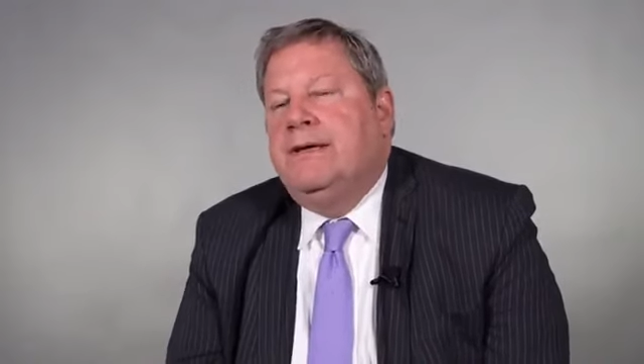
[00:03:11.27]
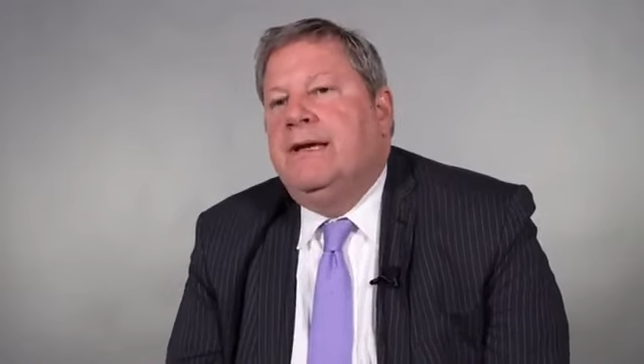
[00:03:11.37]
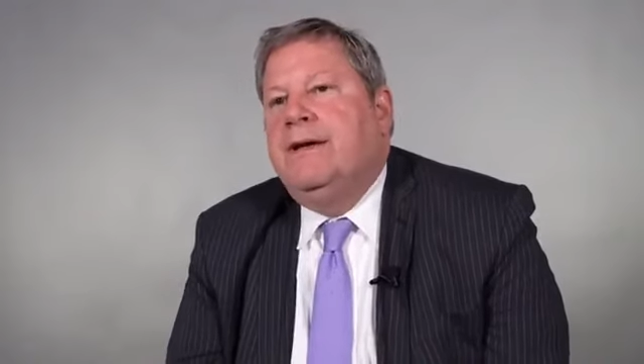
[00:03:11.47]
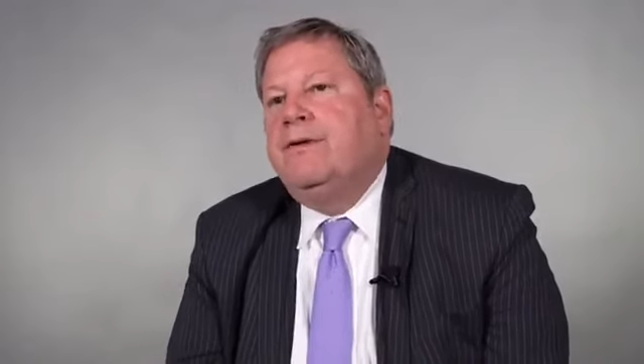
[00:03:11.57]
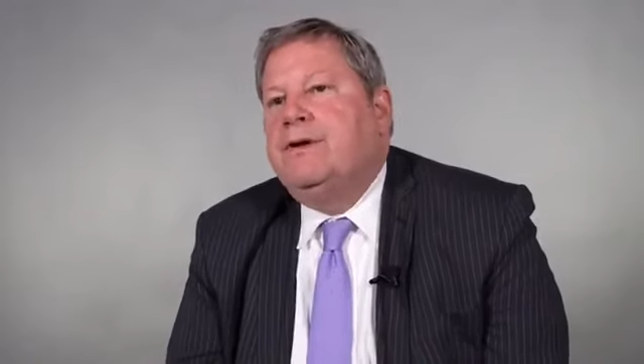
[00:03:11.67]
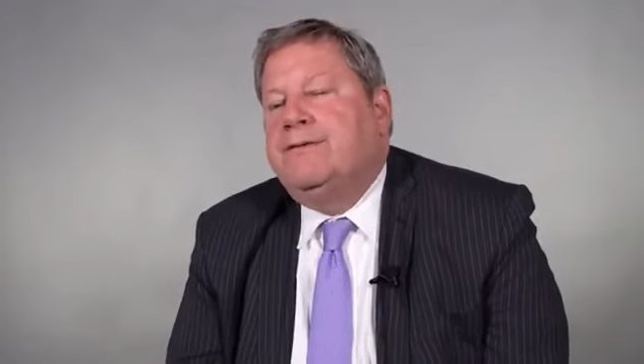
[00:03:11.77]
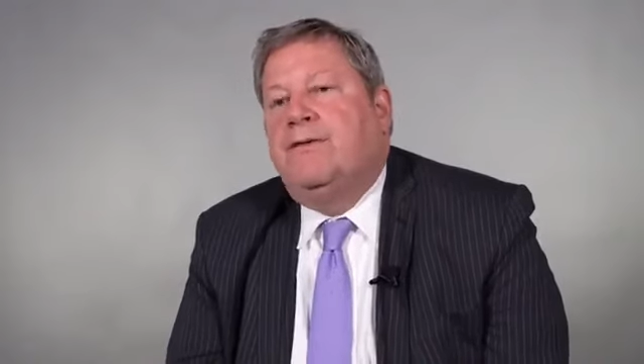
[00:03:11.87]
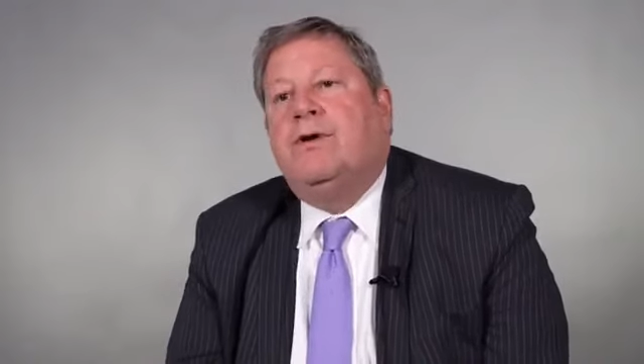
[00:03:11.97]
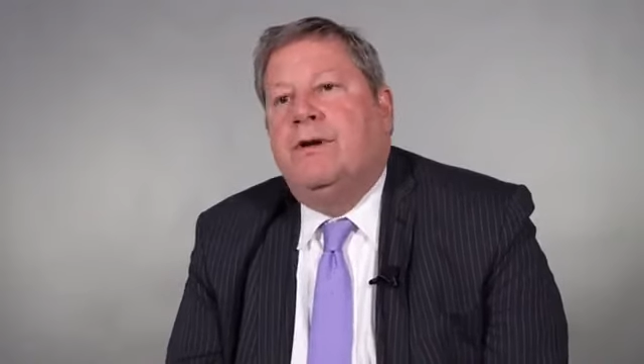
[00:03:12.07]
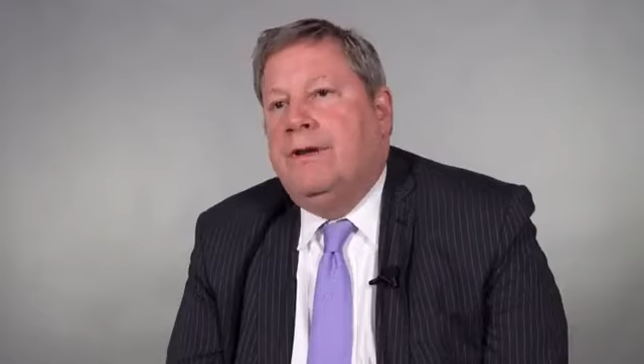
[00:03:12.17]
delivers
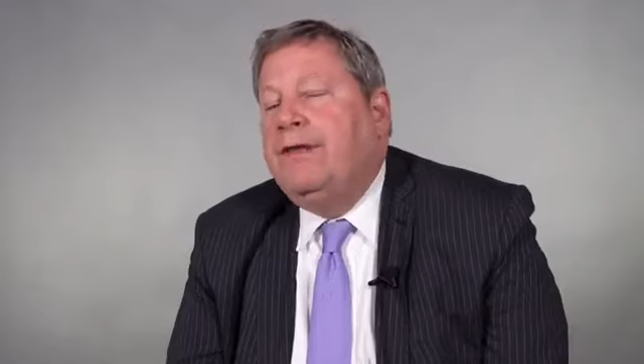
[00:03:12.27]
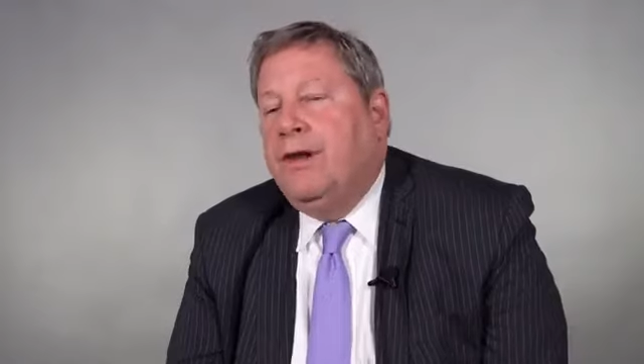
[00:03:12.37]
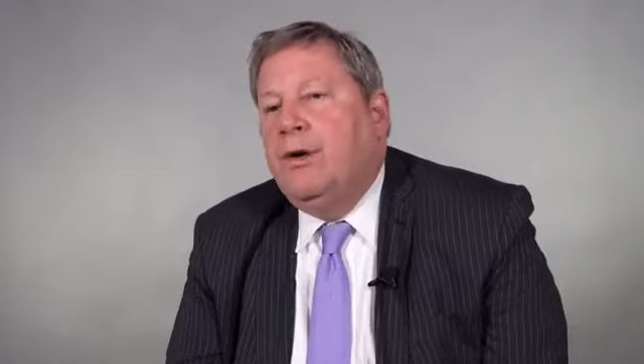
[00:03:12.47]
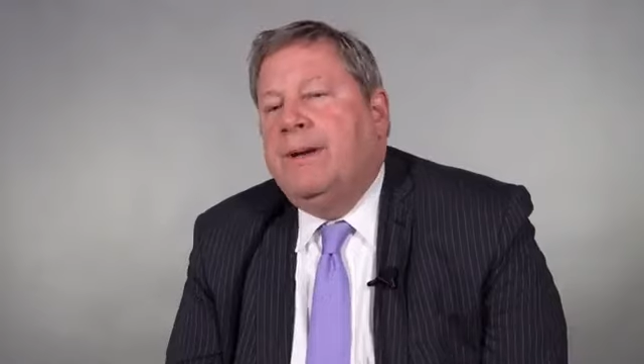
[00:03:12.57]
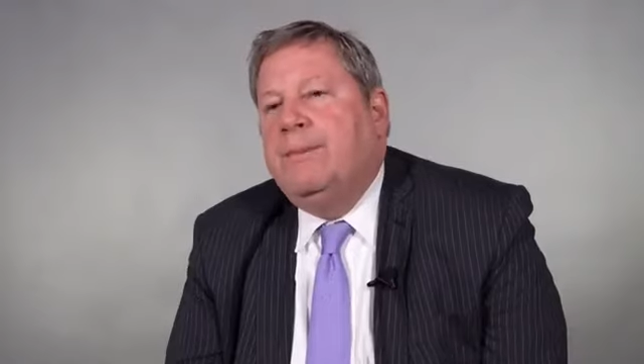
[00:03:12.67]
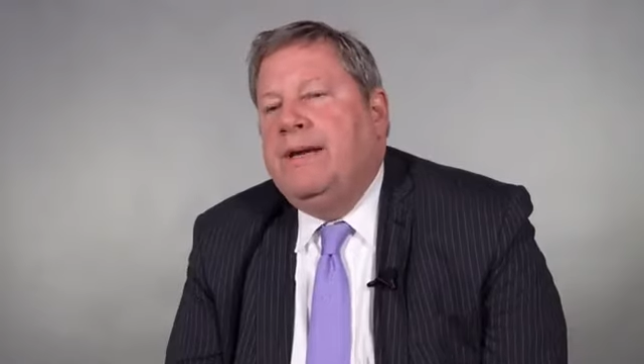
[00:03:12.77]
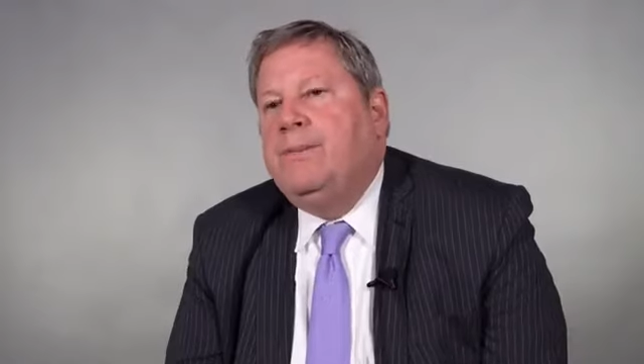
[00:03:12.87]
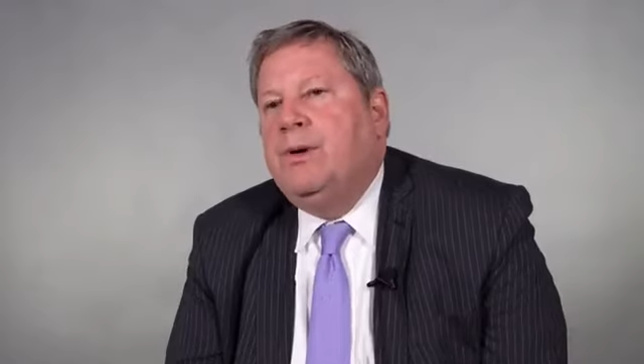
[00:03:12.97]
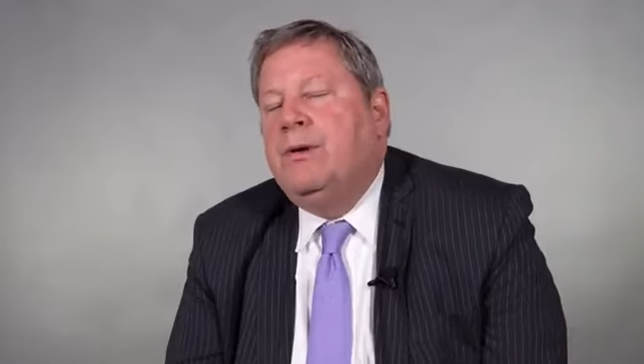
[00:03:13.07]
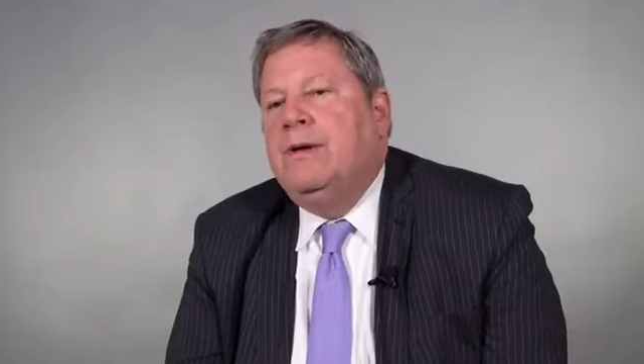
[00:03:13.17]
for the Ethiopian
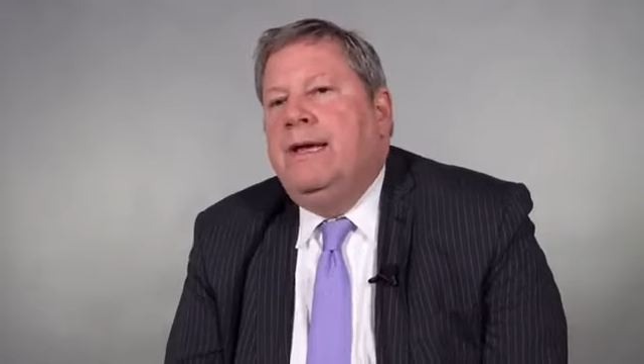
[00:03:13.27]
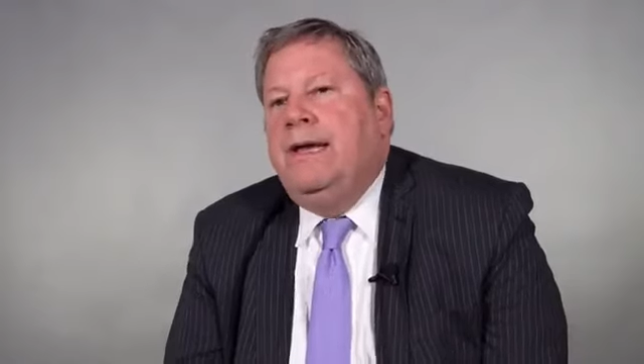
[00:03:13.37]
people,